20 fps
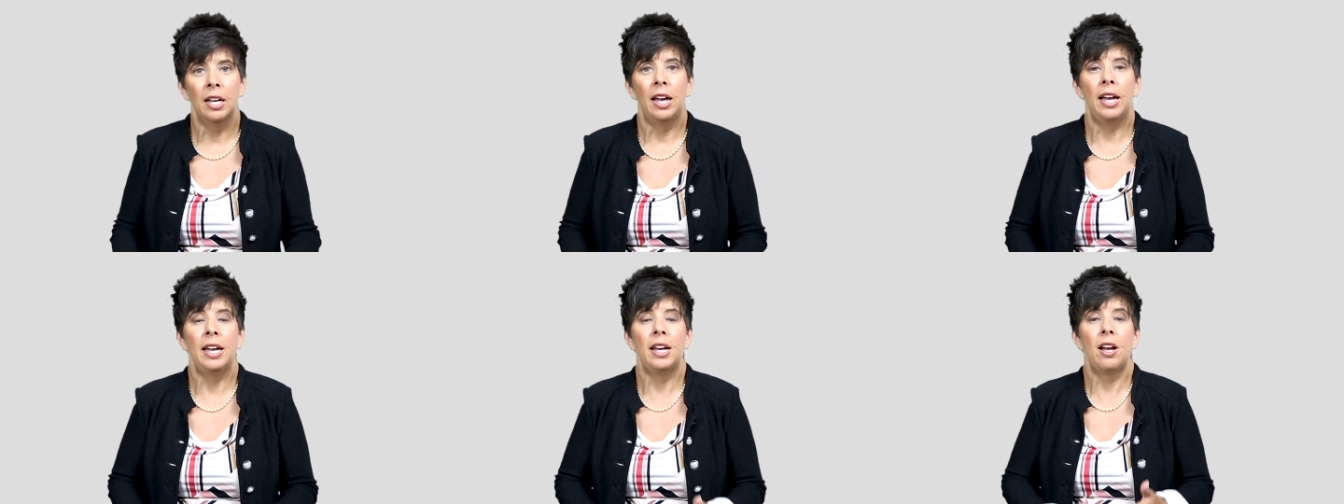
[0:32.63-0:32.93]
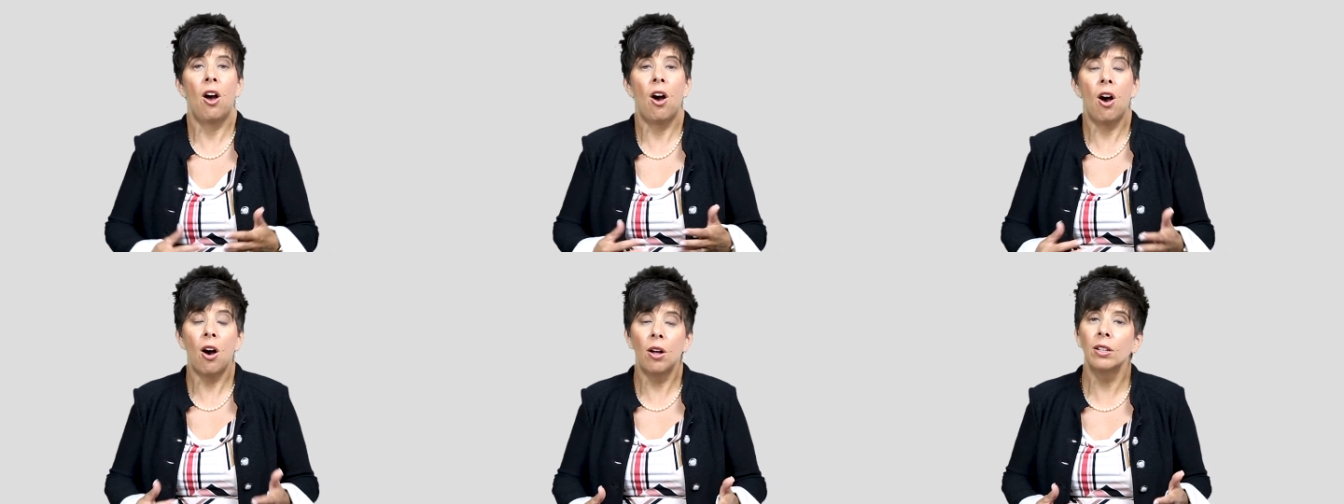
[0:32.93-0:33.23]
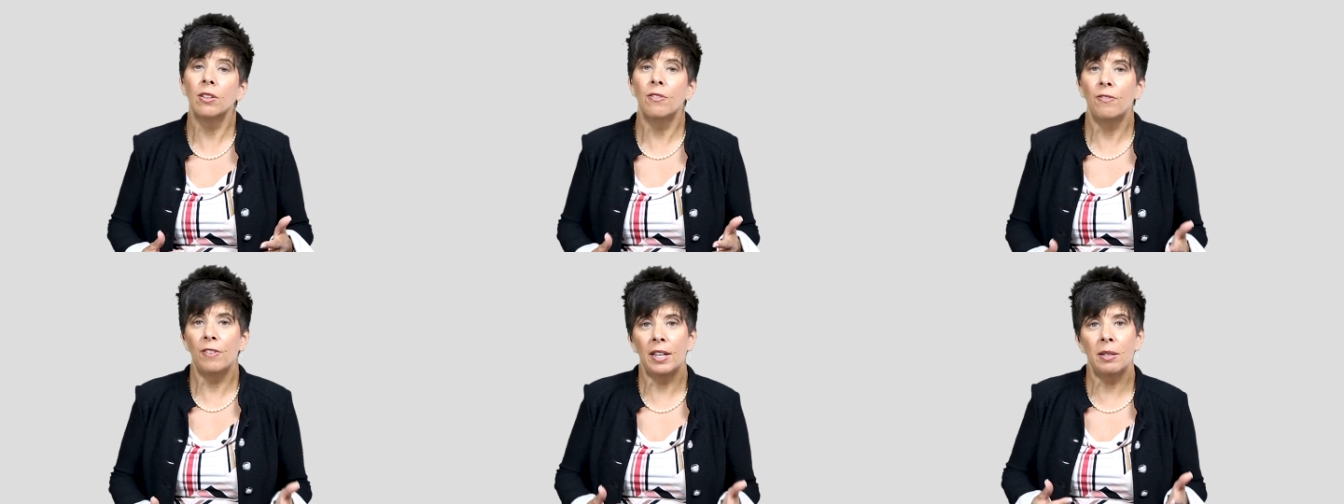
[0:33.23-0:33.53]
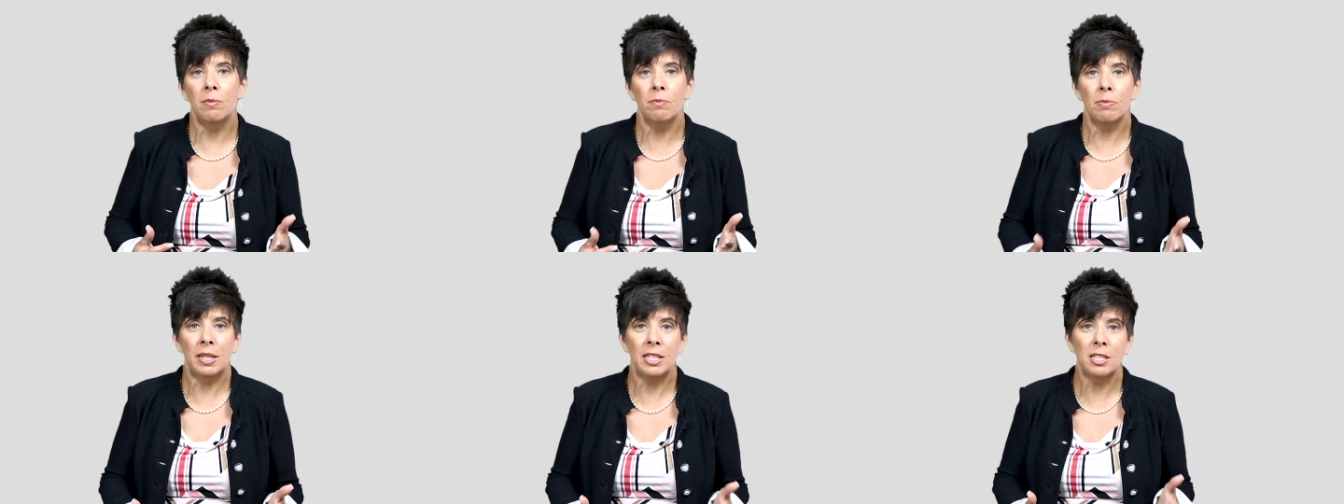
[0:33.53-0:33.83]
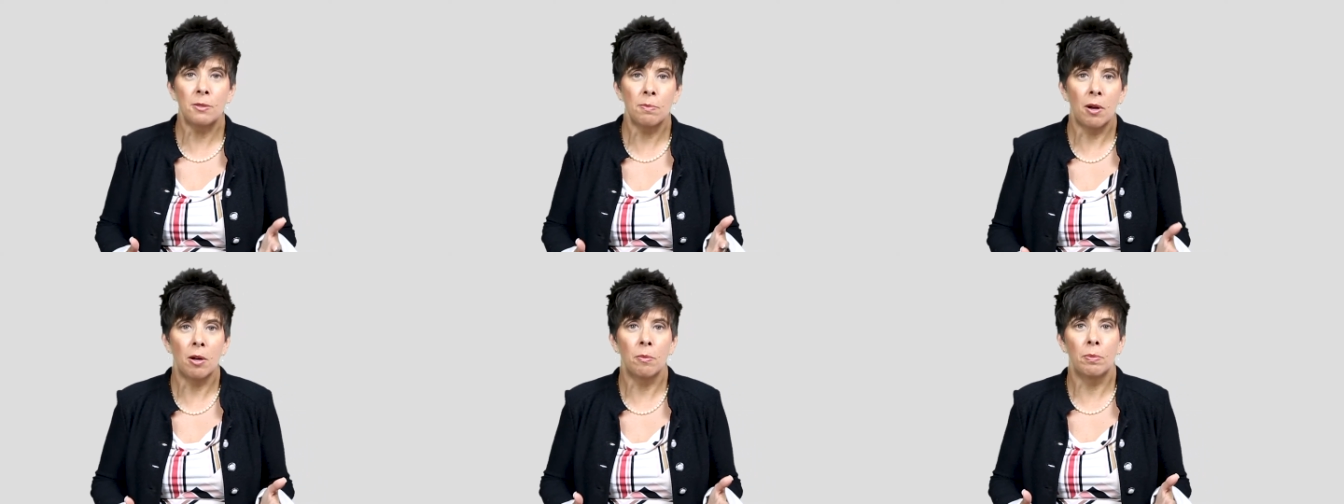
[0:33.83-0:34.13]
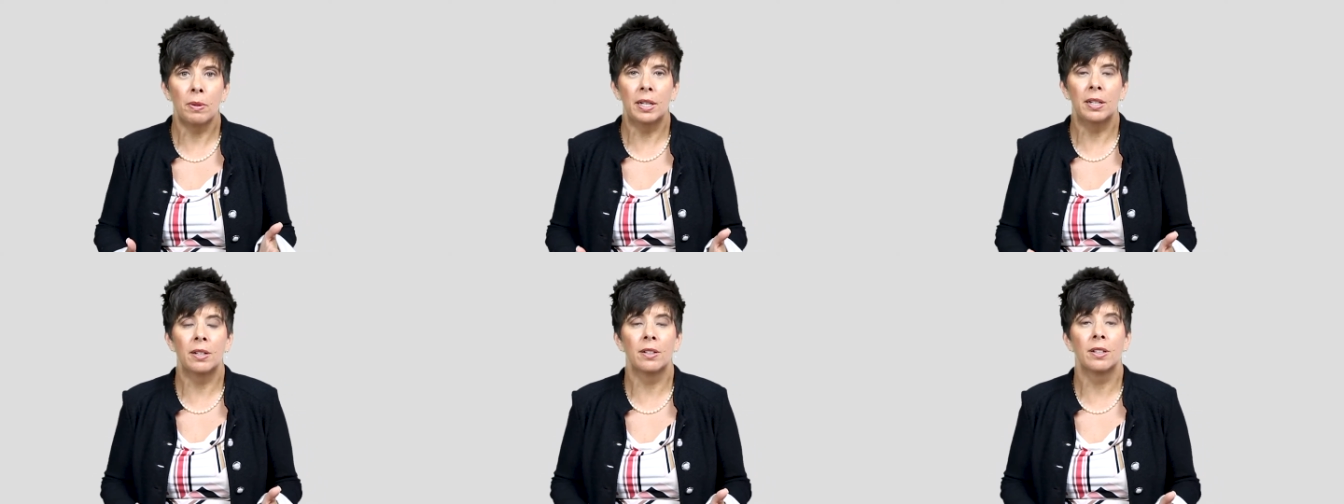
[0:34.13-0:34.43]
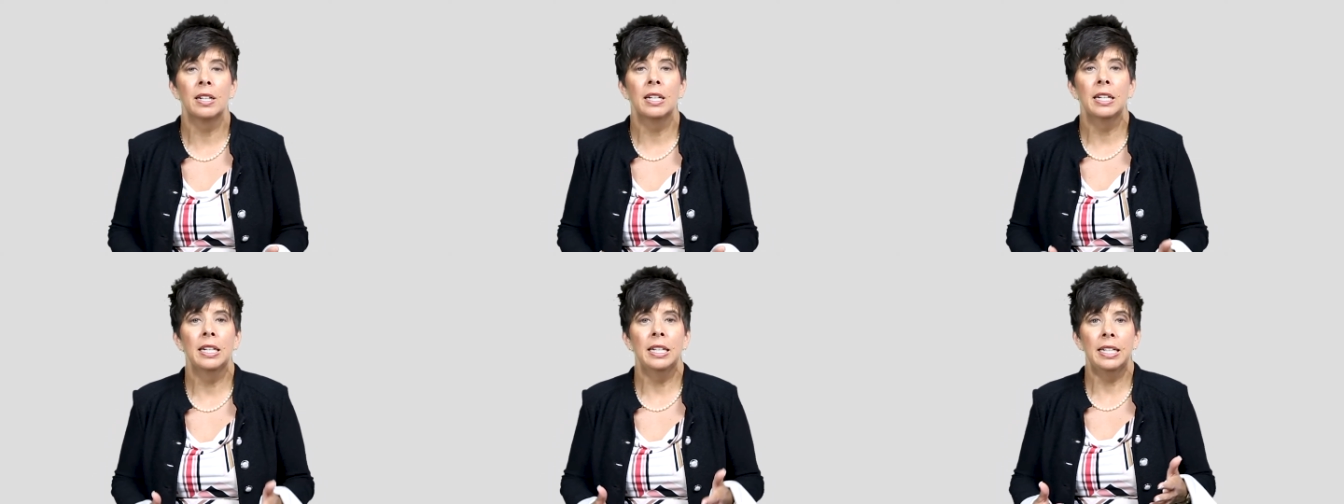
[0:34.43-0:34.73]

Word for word: A Hall of Fame baseball player